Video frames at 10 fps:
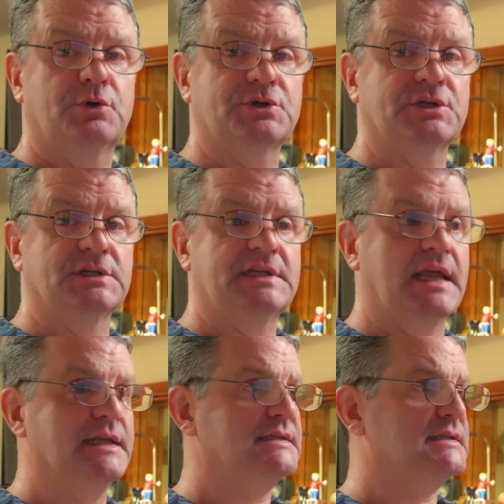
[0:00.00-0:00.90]
personal
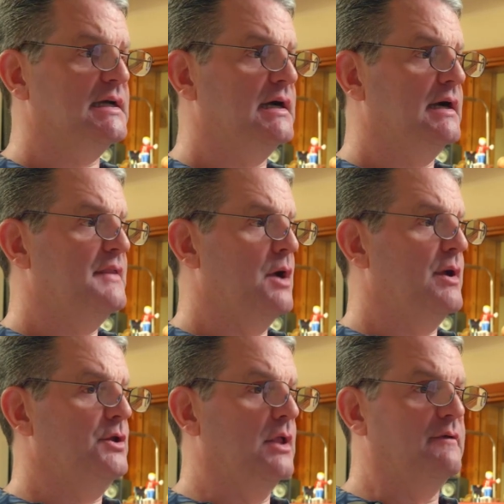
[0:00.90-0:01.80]
tastes. That
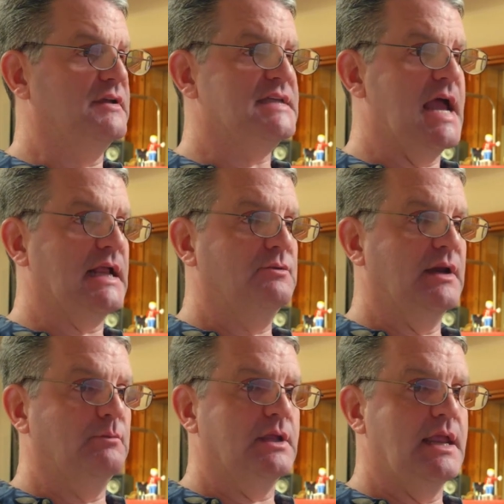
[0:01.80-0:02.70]
way you'll have exactly
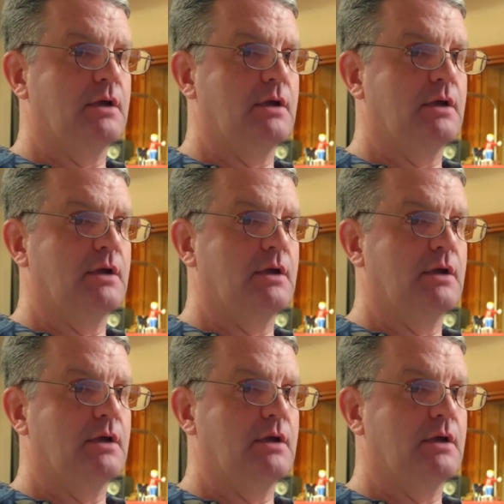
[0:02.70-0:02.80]
what I'm looking